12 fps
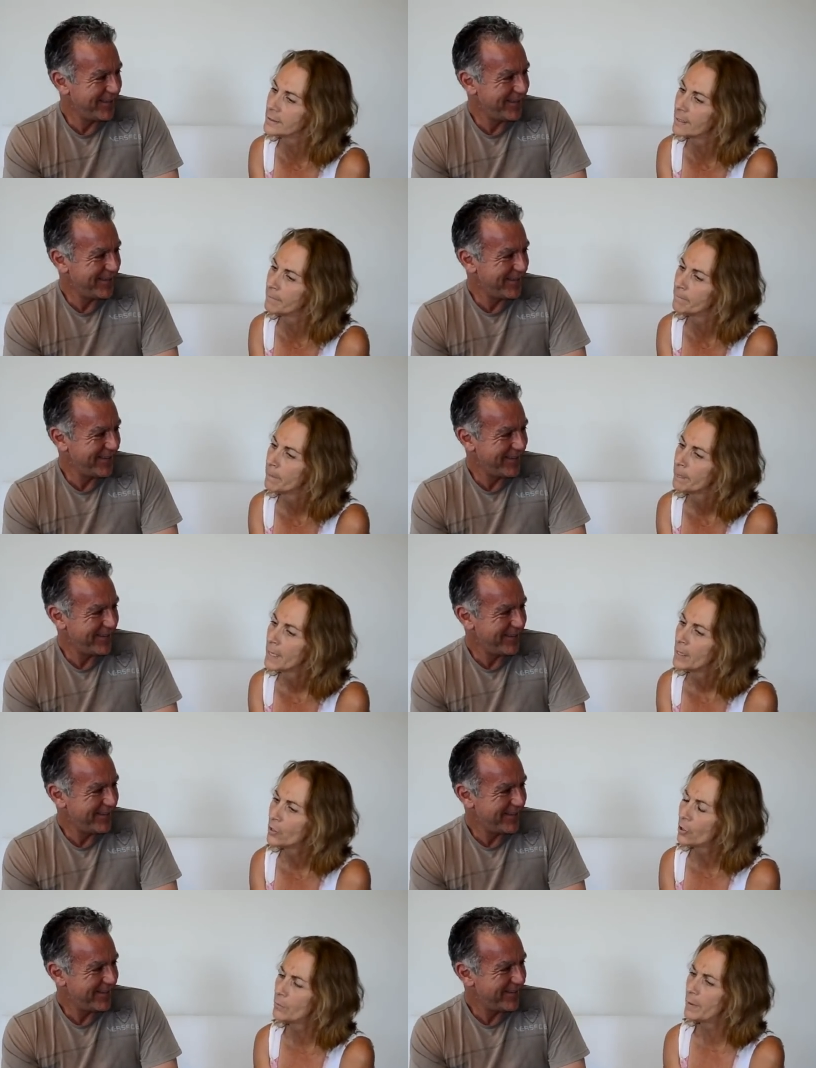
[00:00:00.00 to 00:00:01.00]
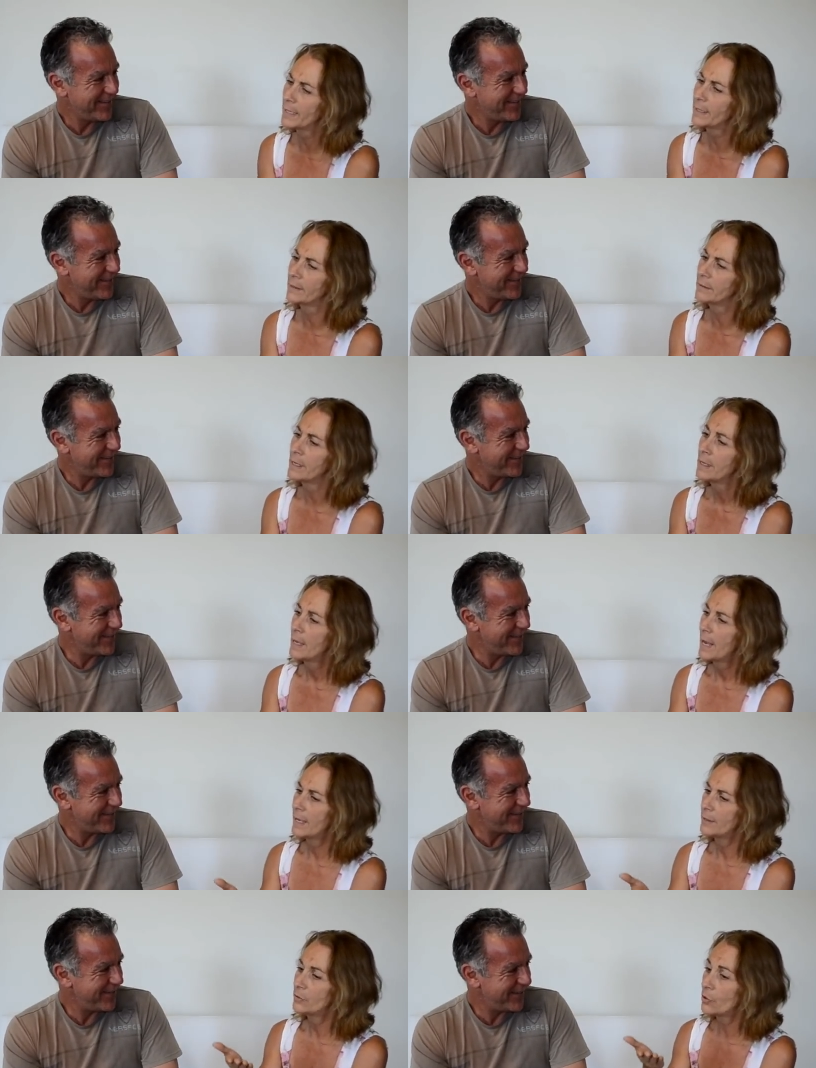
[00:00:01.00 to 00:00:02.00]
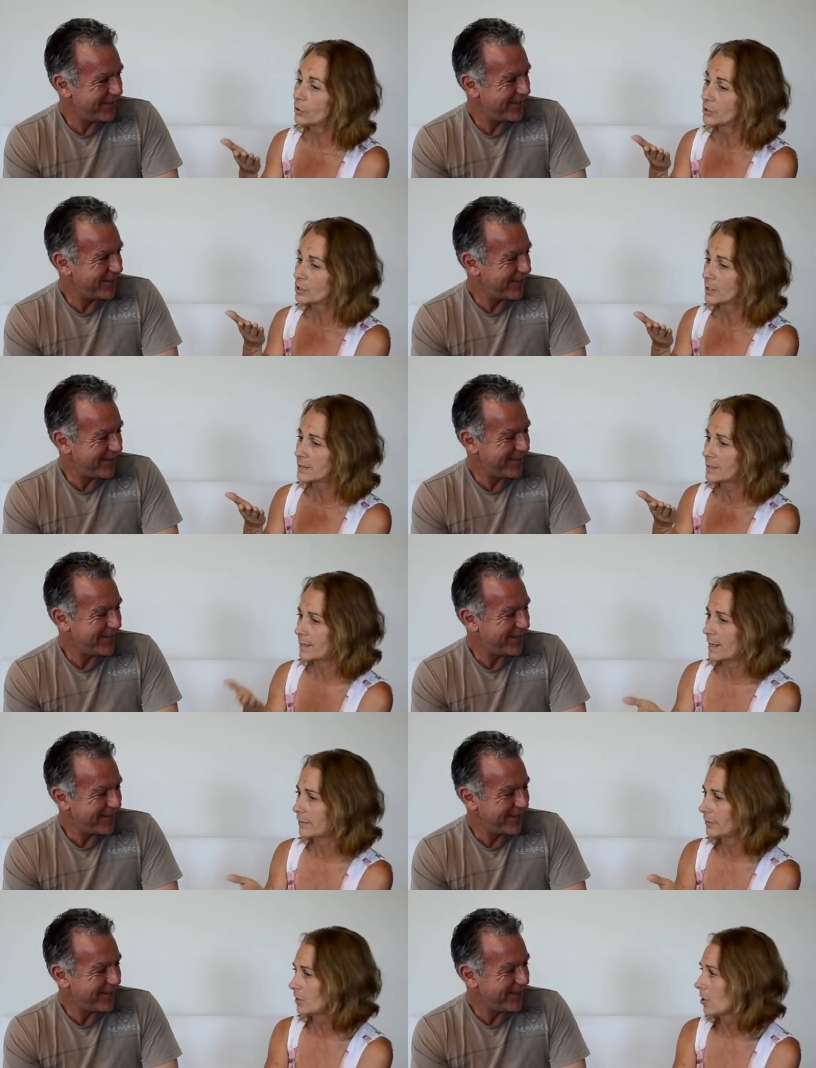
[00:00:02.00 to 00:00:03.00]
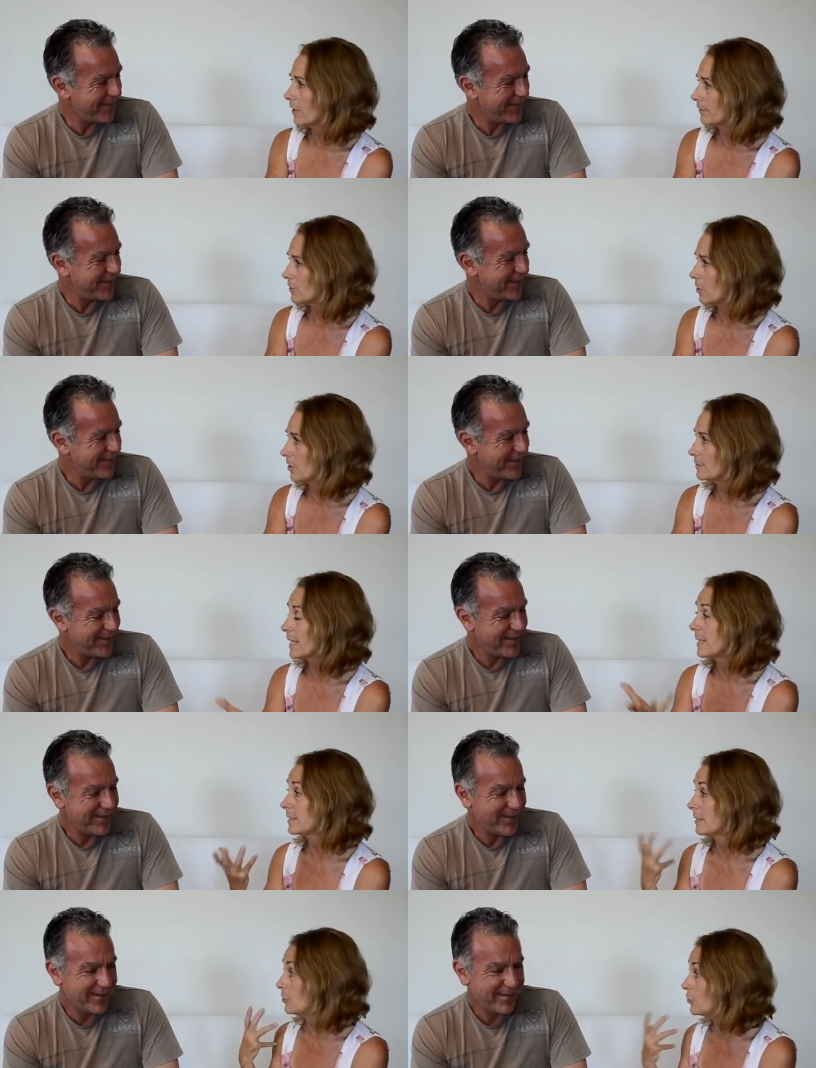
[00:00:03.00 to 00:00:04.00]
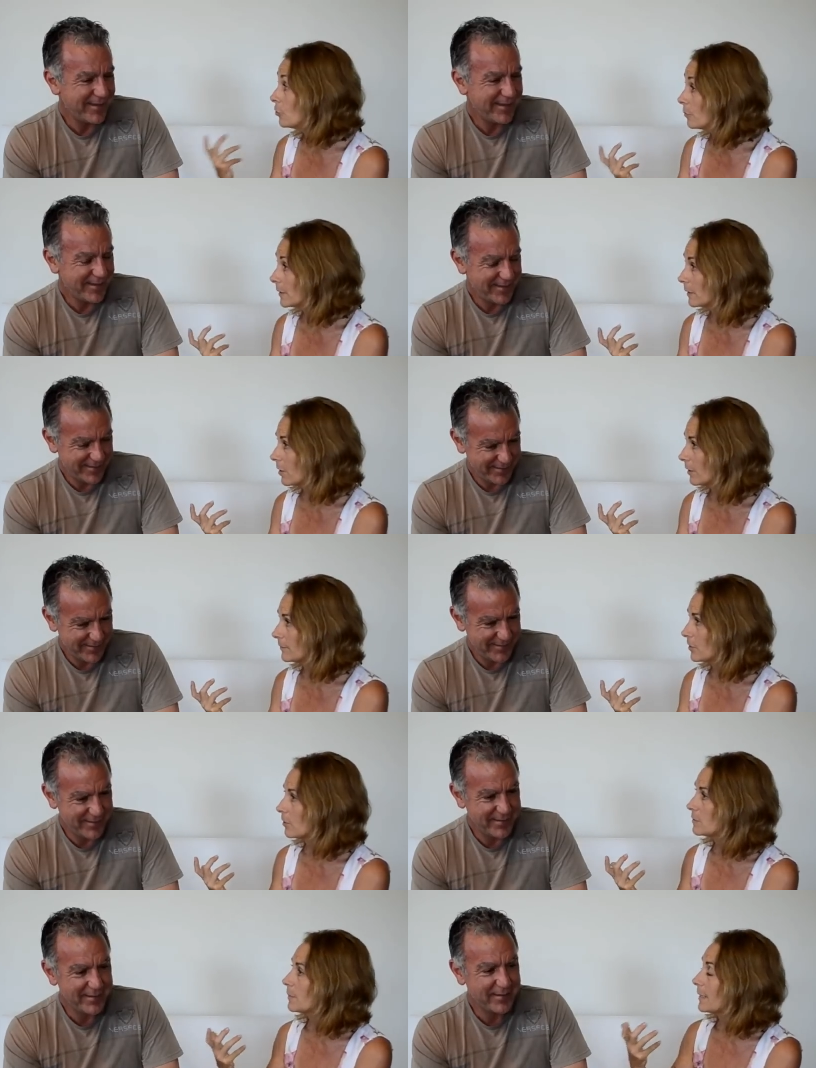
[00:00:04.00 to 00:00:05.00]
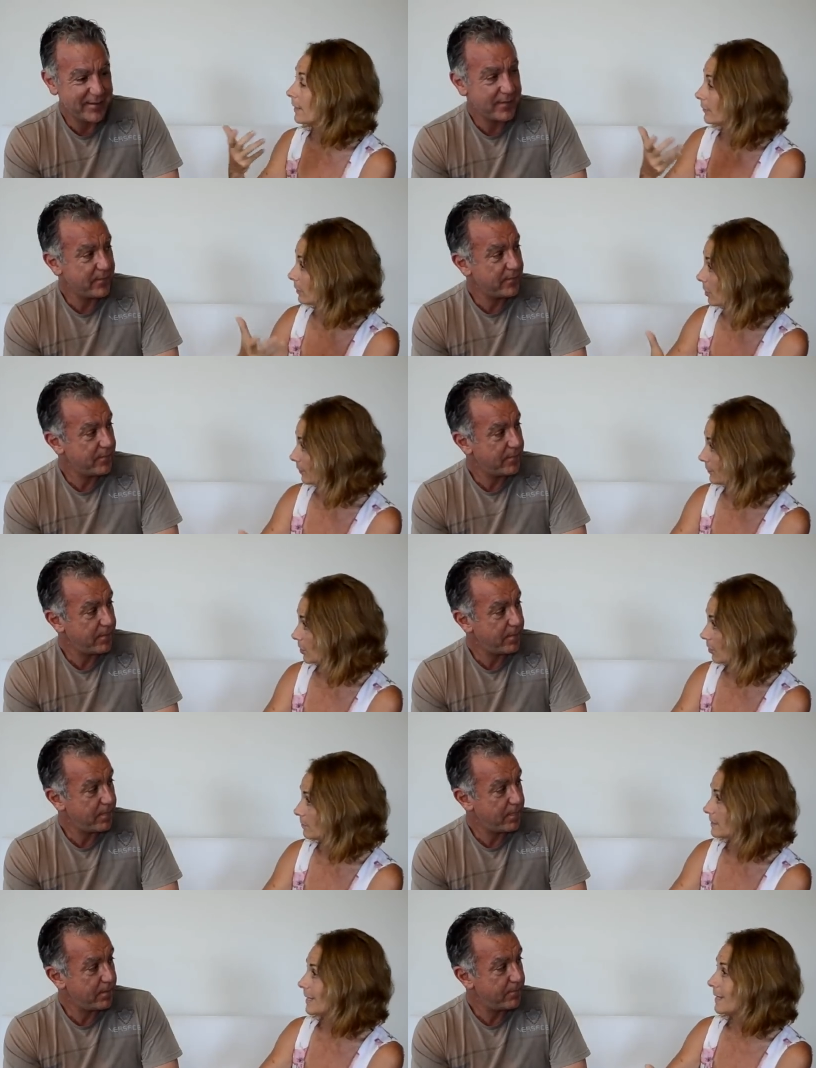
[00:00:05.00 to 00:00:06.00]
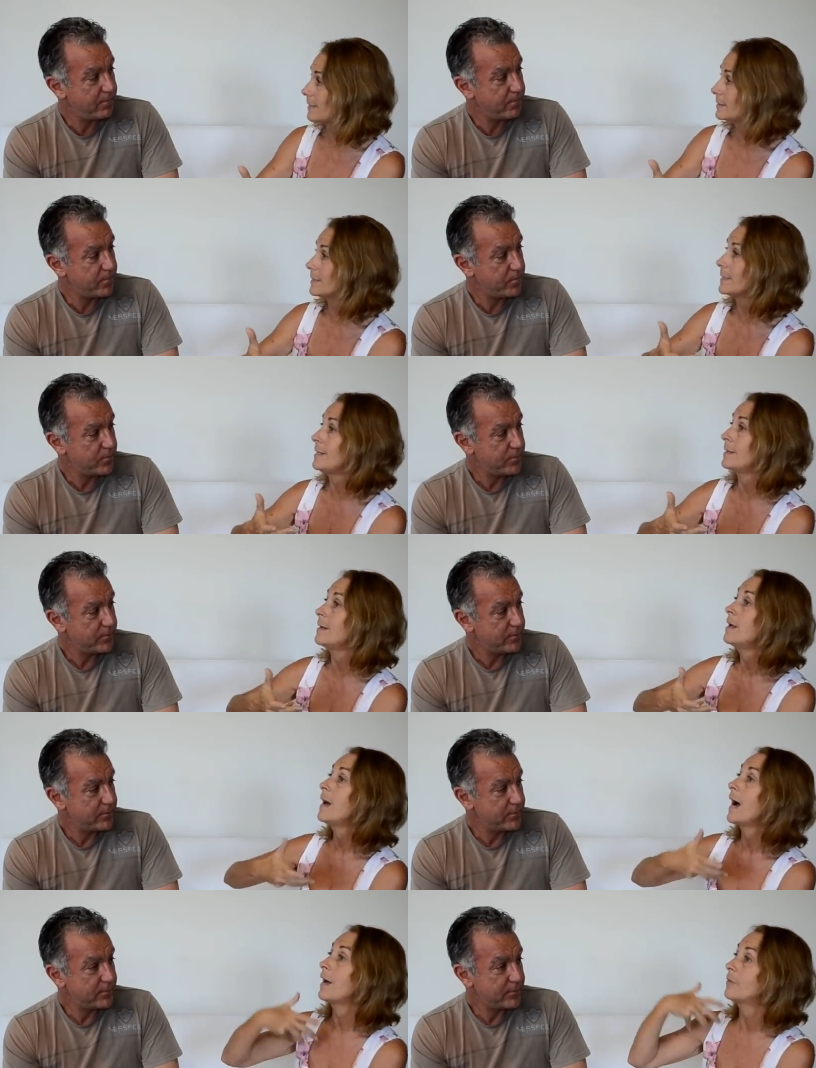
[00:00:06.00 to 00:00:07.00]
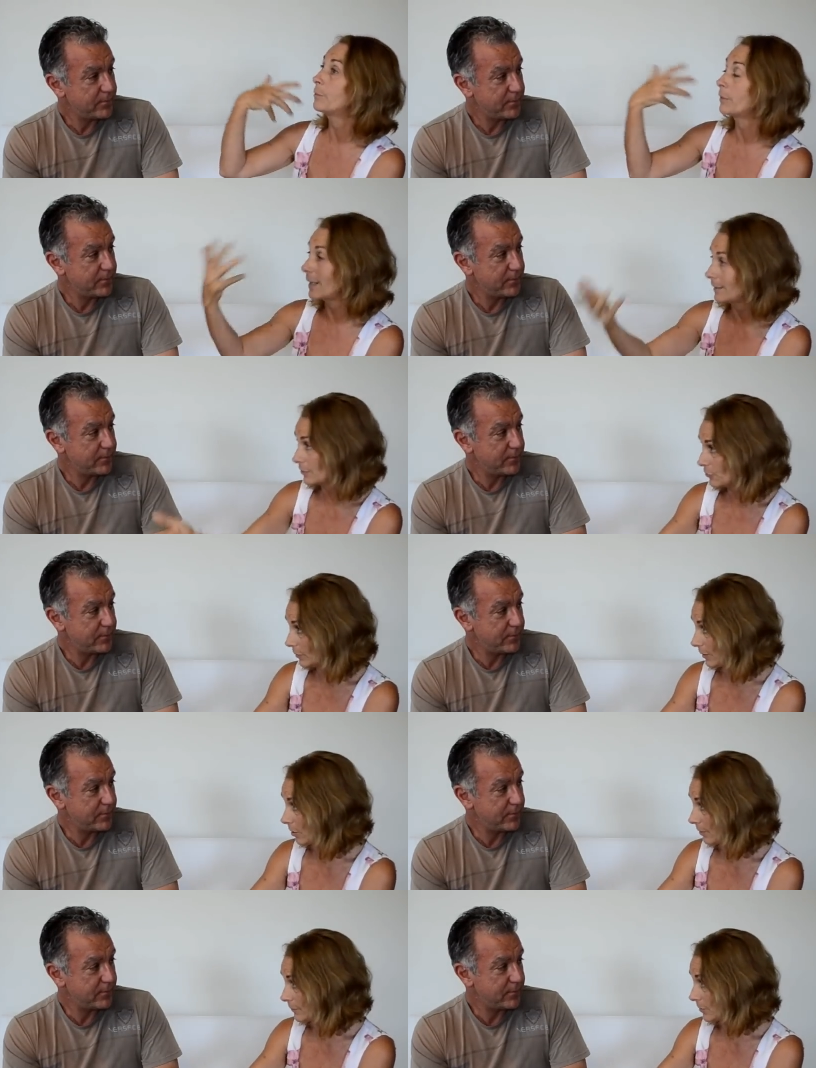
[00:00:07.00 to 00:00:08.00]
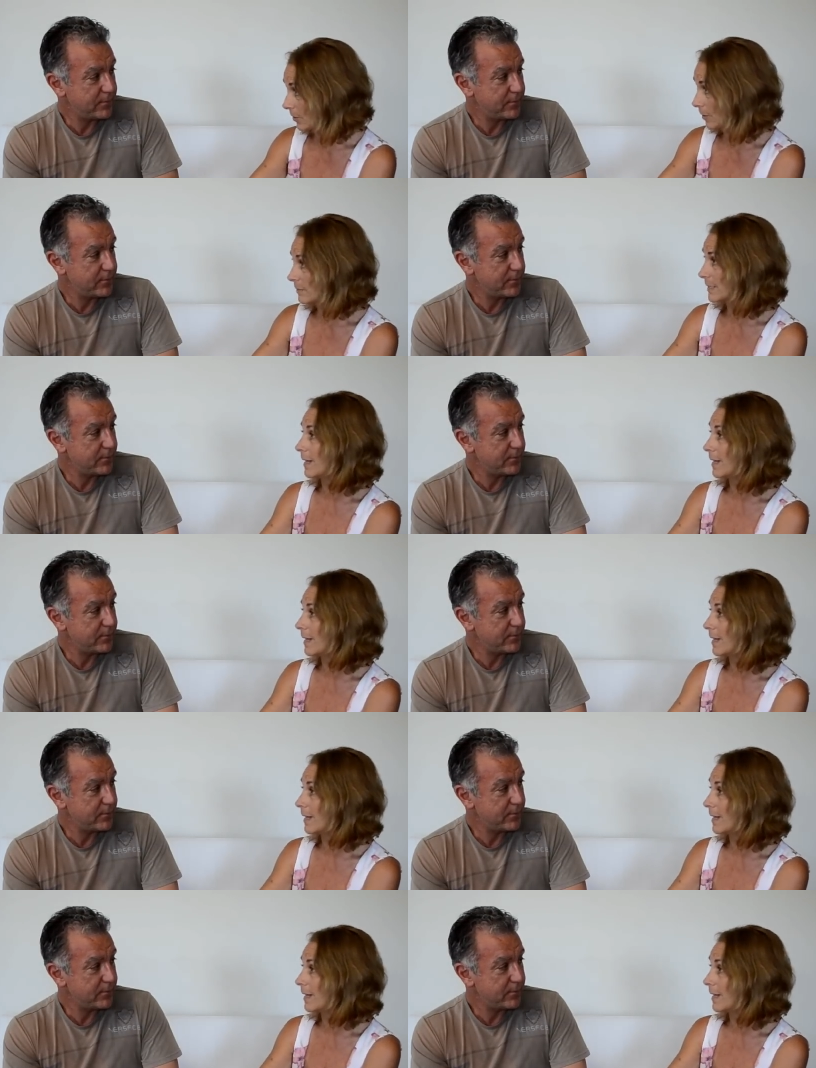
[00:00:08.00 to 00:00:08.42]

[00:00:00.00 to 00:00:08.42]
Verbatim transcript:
Speaker 1: Um, go back and, and not just in other lifetimes as in human lifetimes, but other lifetimes as in other planetary lifetimes,